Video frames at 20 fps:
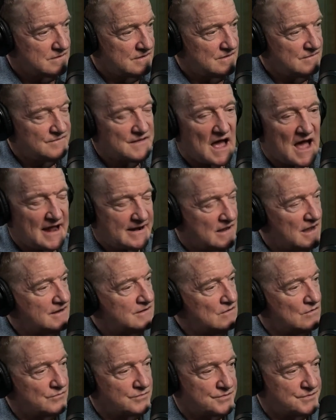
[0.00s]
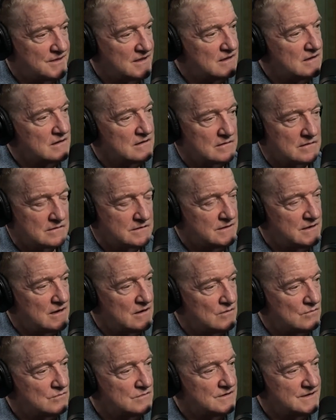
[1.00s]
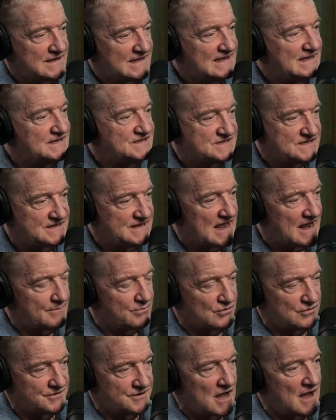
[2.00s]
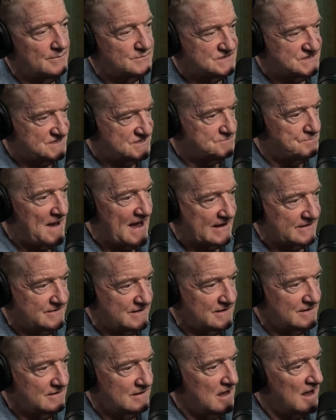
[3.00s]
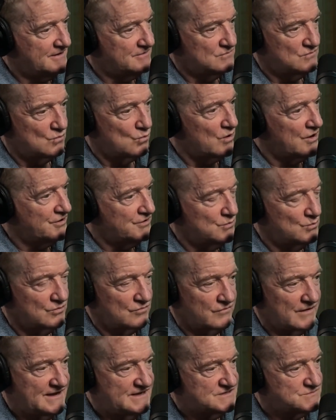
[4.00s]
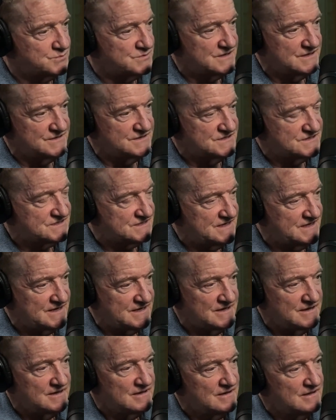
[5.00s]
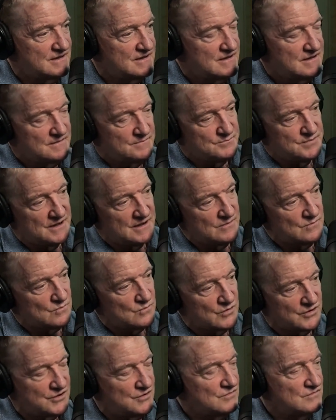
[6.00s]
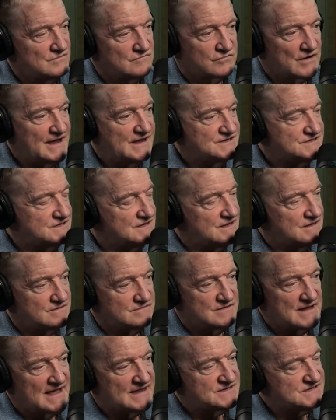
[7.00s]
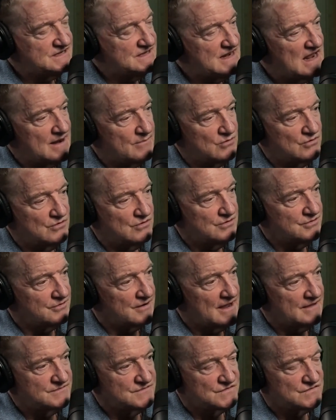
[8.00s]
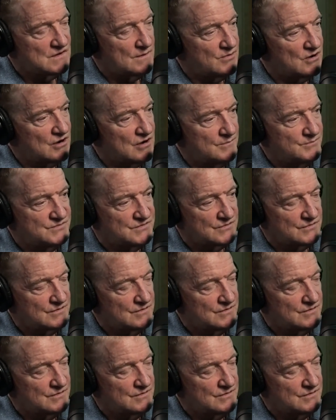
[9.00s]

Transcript: Not, I don't think, an easy neighborhood. I'm suspecting. I don't know where you were raised within the city. But were you raised in a nasty neighborhood or out in the suburbs? Or?